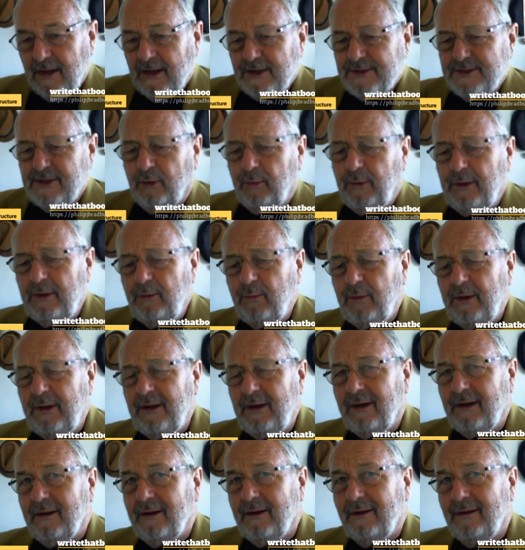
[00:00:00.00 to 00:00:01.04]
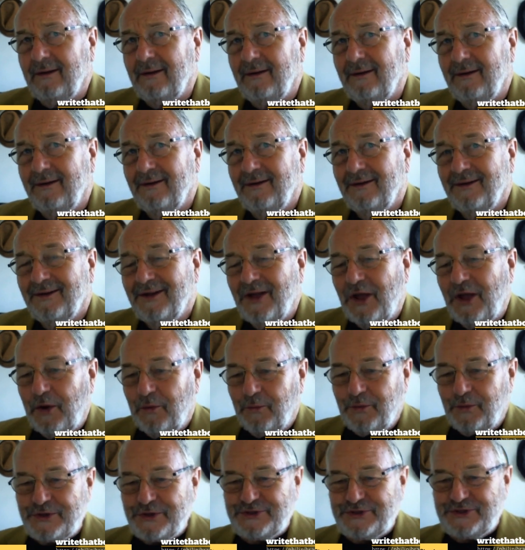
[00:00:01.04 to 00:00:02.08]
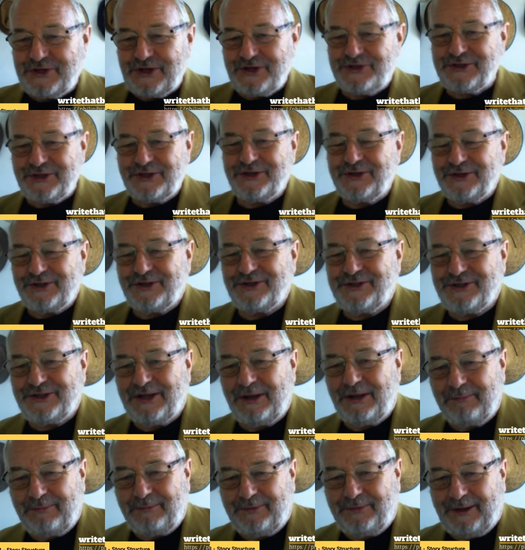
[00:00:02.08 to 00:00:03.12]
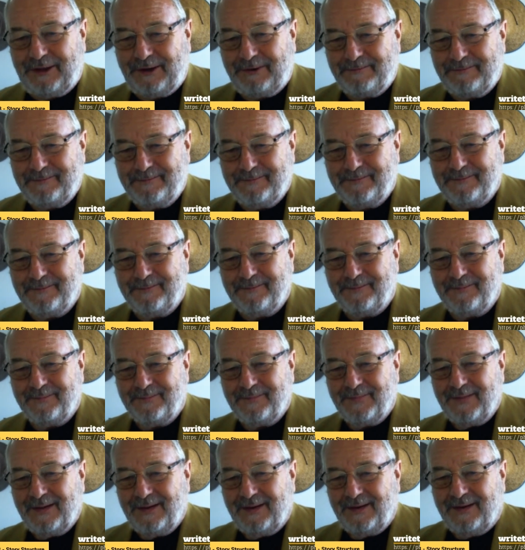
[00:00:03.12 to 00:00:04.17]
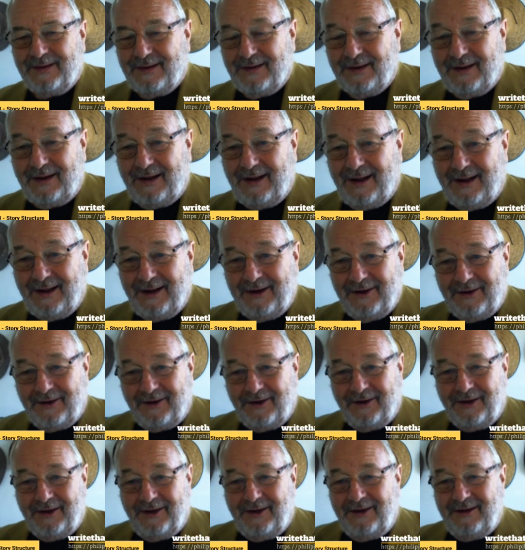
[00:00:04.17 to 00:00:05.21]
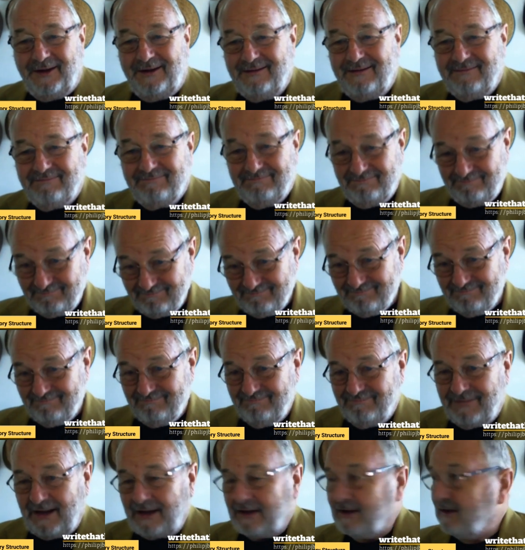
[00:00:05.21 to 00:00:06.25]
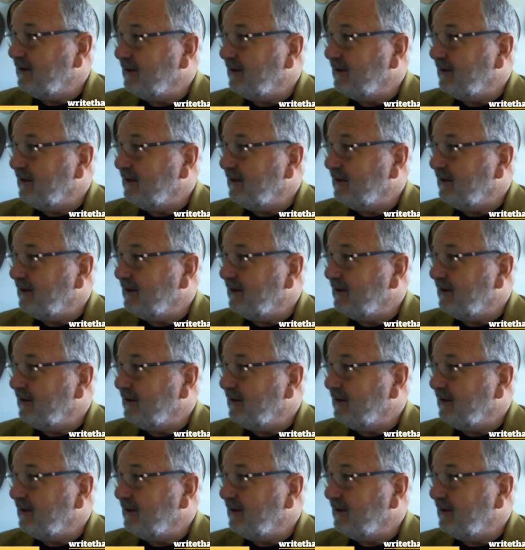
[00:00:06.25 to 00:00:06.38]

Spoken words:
So when we are resistant to something, and I, back